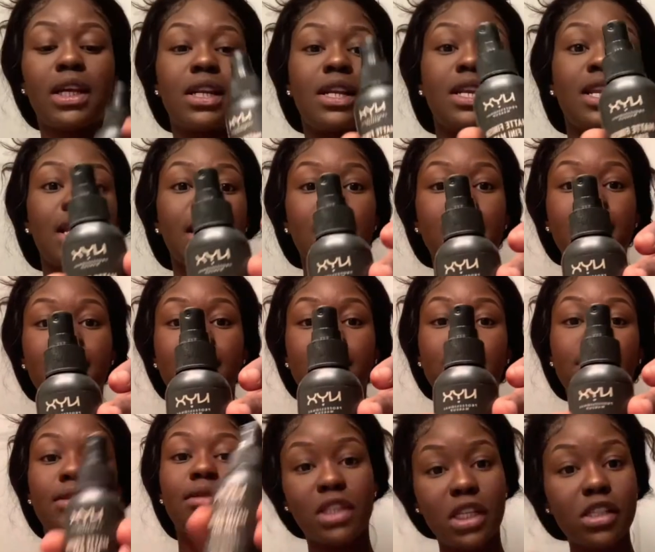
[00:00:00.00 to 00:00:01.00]
N Y
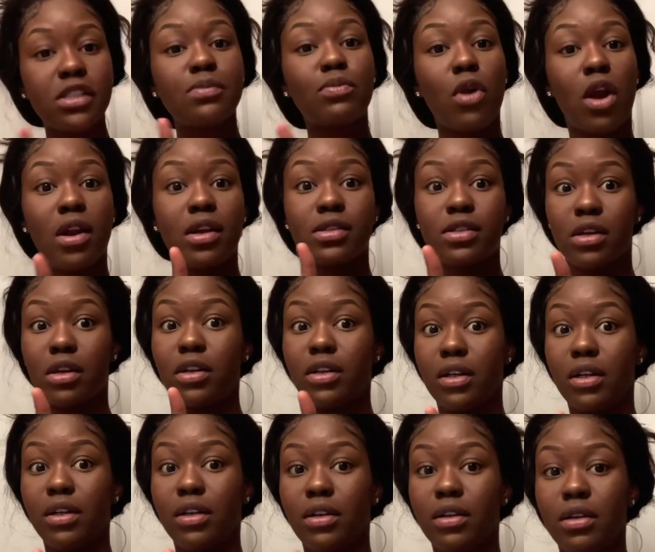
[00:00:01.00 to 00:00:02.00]
X. N Y X products are
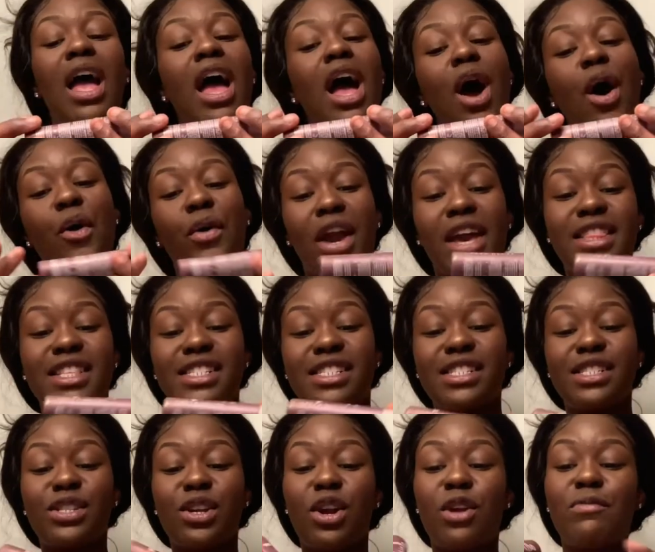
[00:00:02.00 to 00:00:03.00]
good. Okay, this
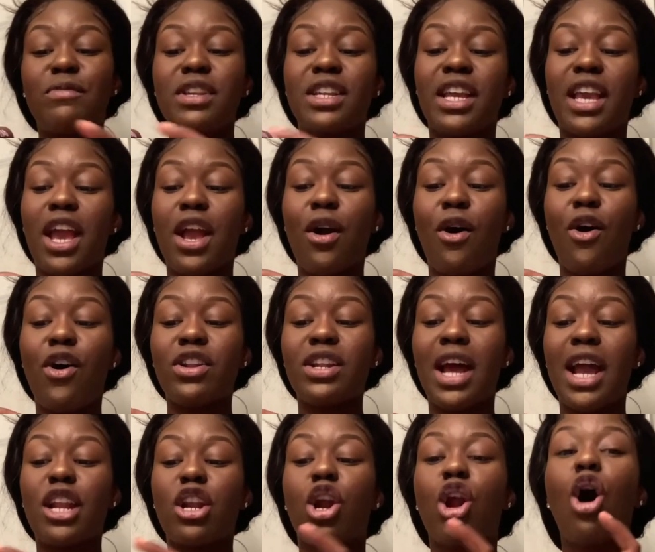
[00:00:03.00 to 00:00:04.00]
is Urban Decay All
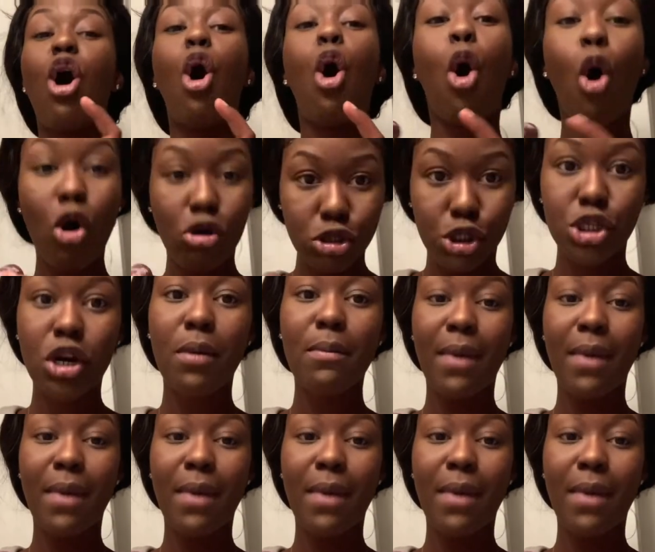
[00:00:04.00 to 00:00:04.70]
Nighter Ultra